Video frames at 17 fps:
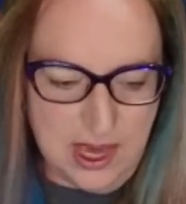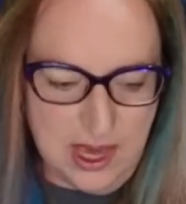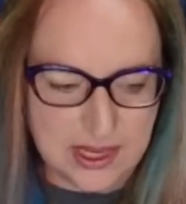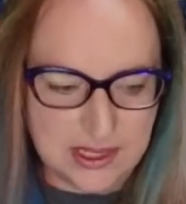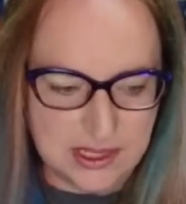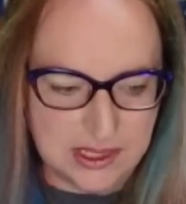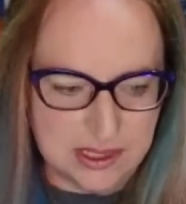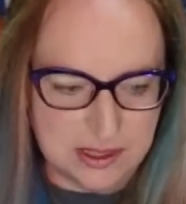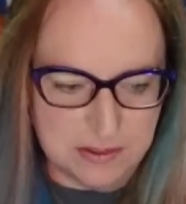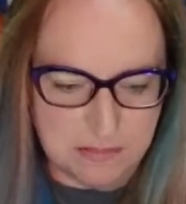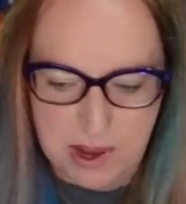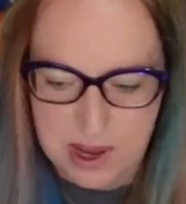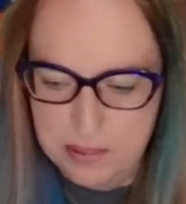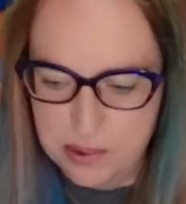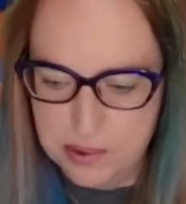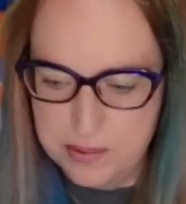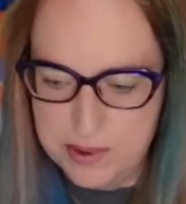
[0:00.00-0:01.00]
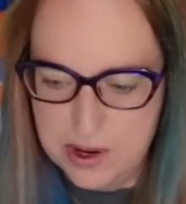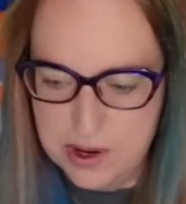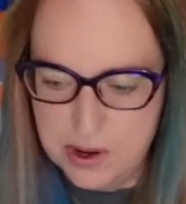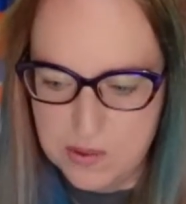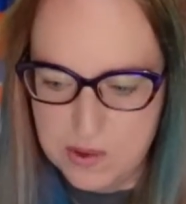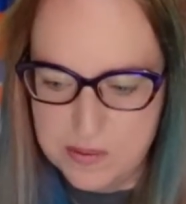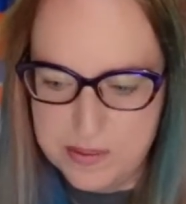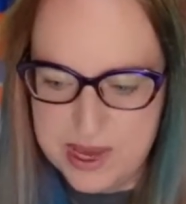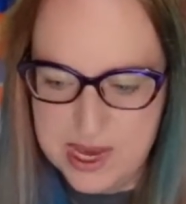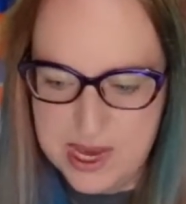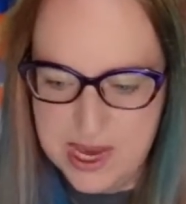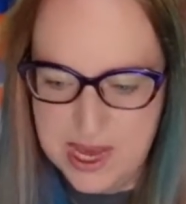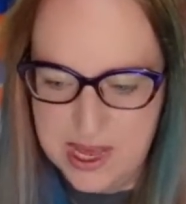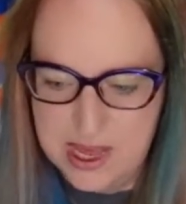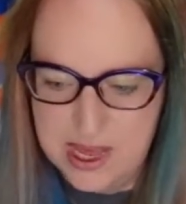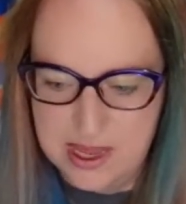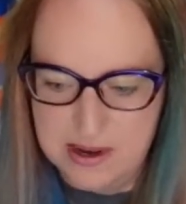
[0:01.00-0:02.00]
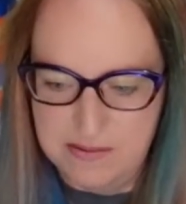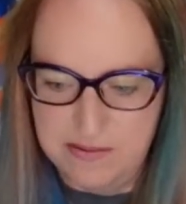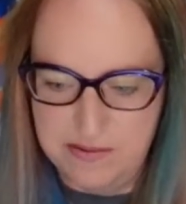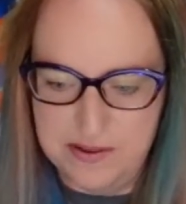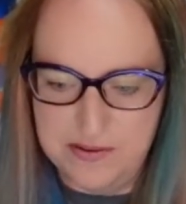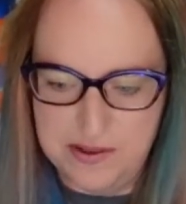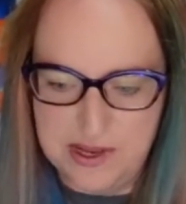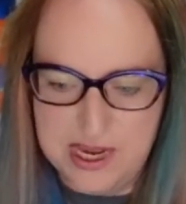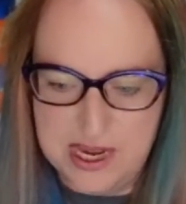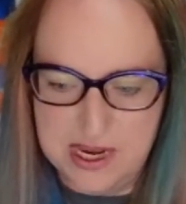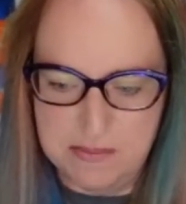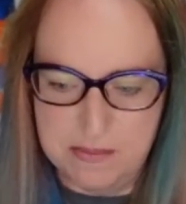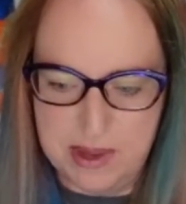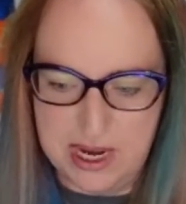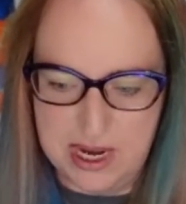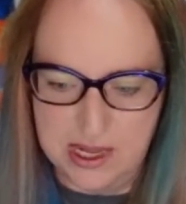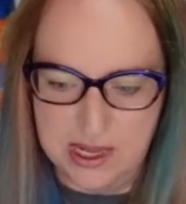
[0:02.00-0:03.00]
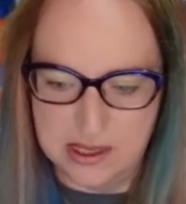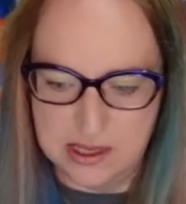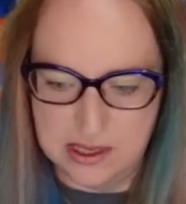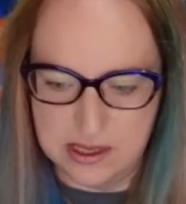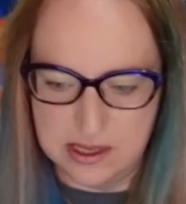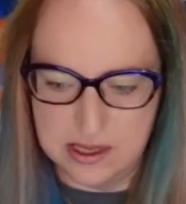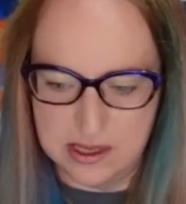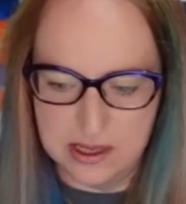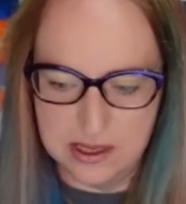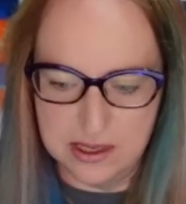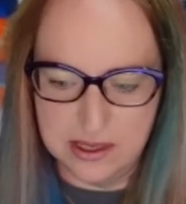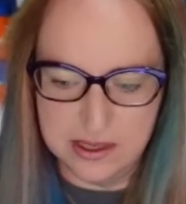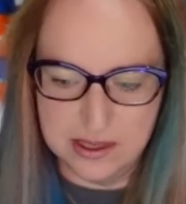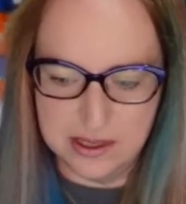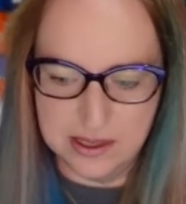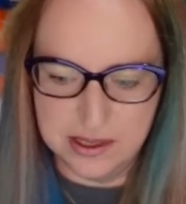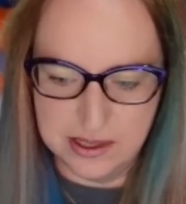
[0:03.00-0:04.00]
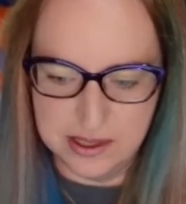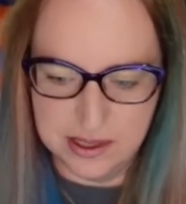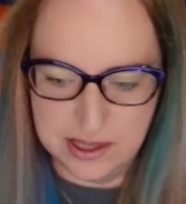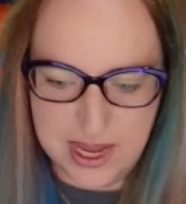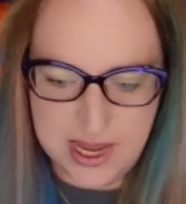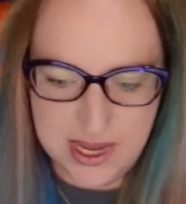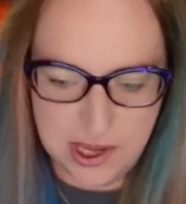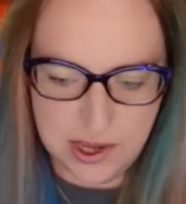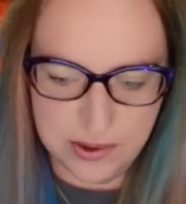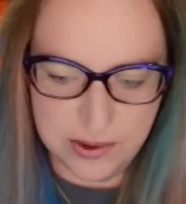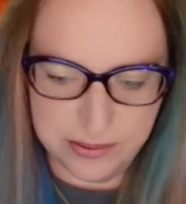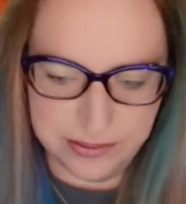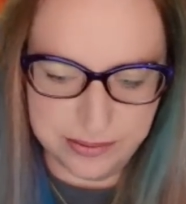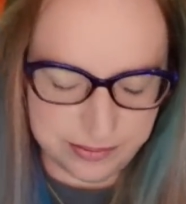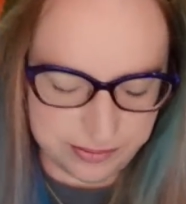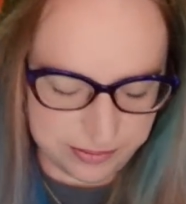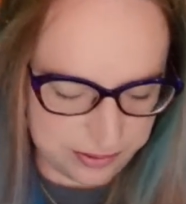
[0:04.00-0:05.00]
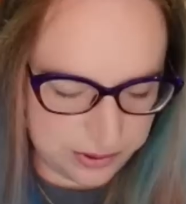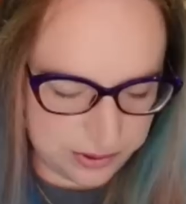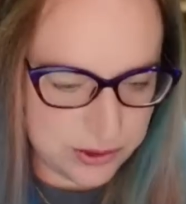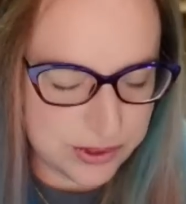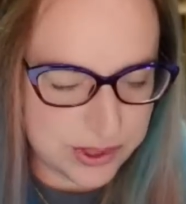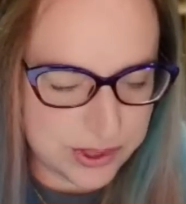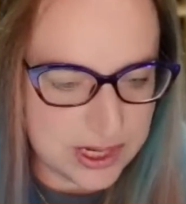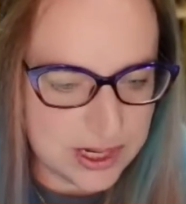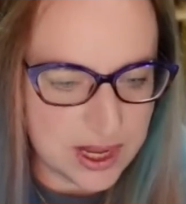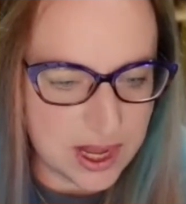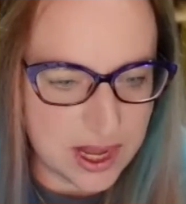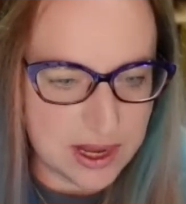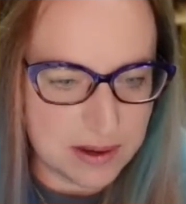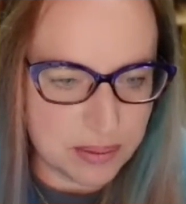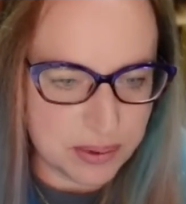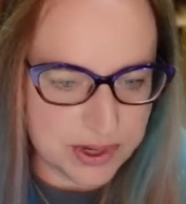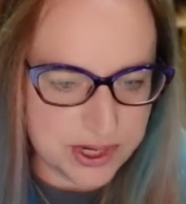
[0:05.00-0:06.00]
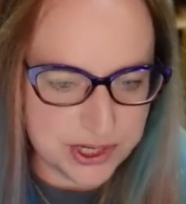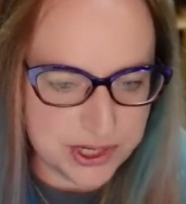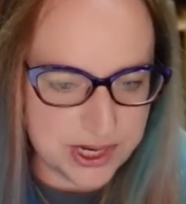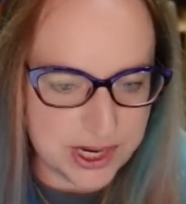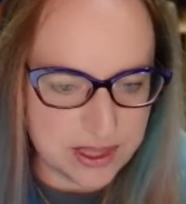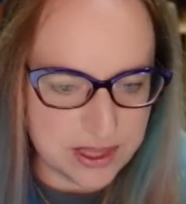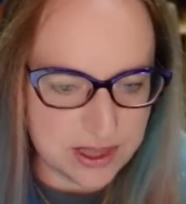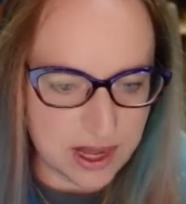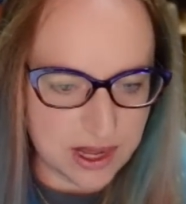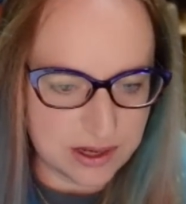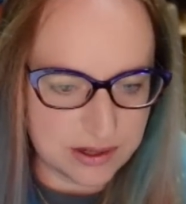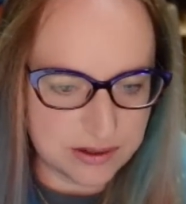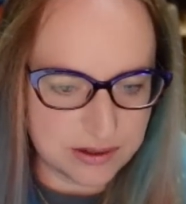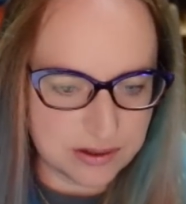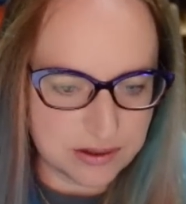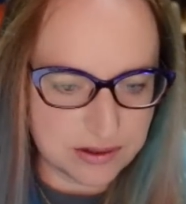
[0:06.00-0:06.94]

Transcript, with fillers: Yes, my premiere will be in 15 minutes. Thank you, Lucinda. I appreciate that.